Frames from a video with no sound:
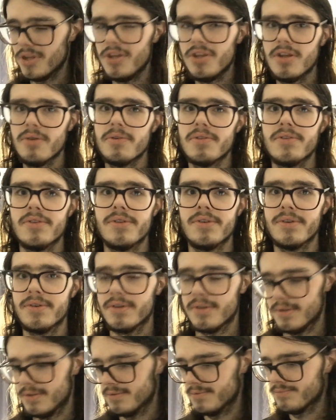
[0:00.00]
know what to do.
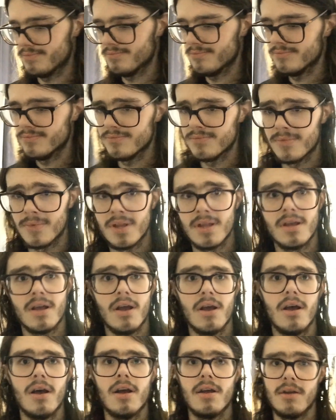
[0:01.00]

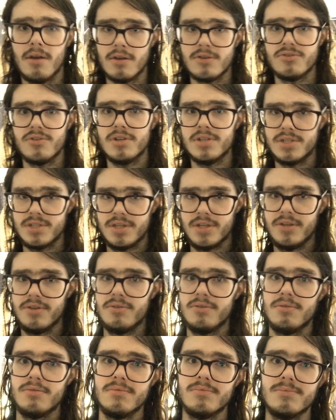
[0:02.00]
I trust that
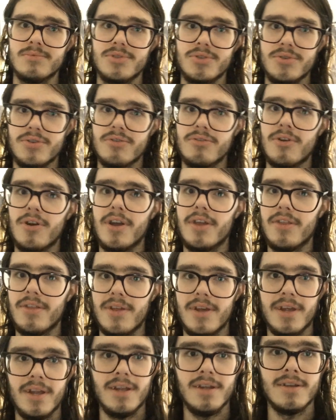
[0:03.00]
you'll do the right
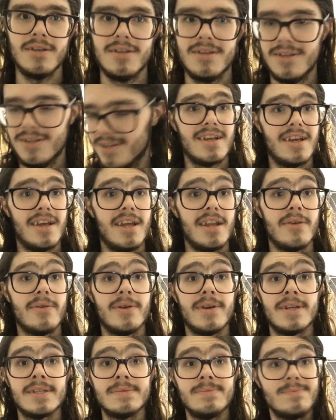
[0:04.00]
thing.
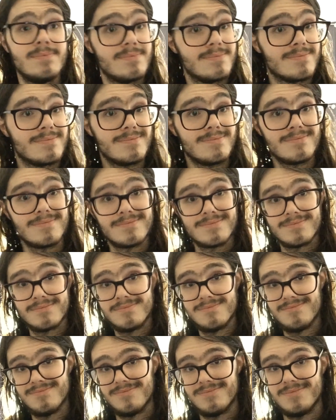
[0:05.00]
Anyway,
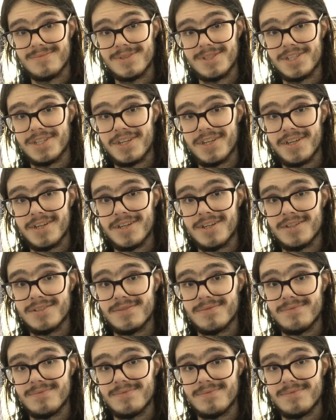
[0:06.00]
see ya.